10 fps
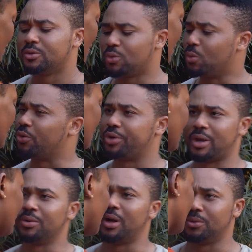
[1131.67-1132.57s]
Don't worry,
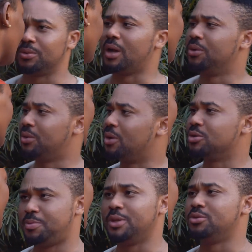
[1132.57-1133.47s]
I'll
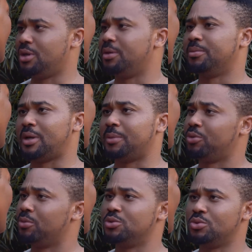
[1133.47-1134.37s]
speak to him. I
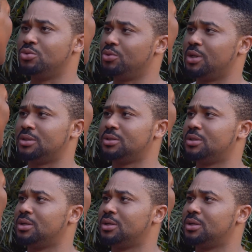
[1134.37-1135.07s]
promise to do that.